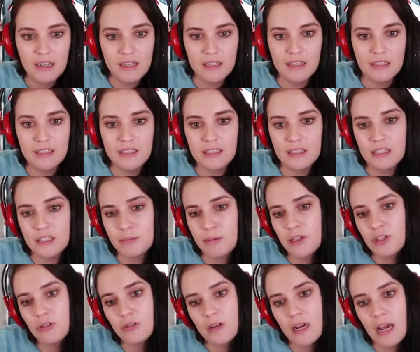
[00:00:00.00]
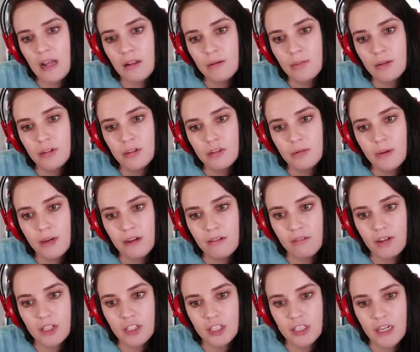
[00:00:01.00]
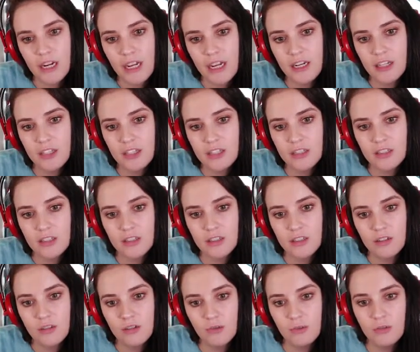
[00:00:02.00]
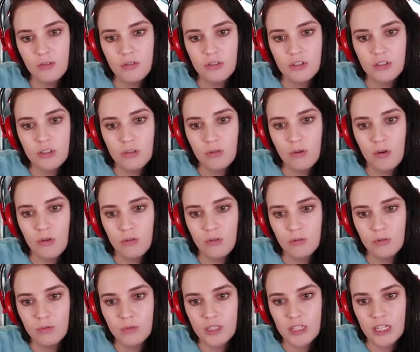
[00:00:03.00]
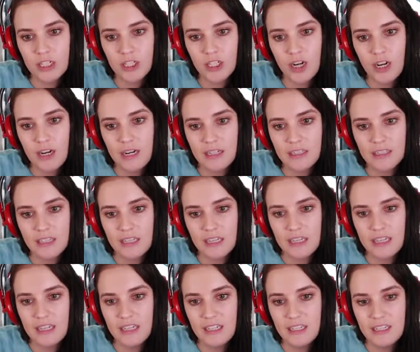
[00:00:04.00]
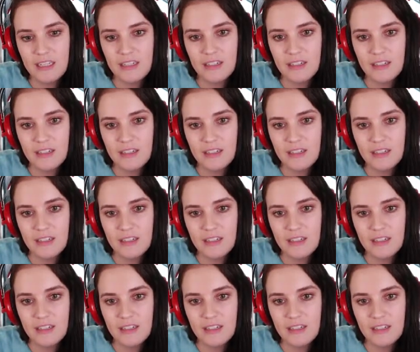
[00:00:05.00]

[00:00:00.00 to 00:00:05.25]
This is a special caliber used by Russian agents. The wound is so old. Was I shot as a kid?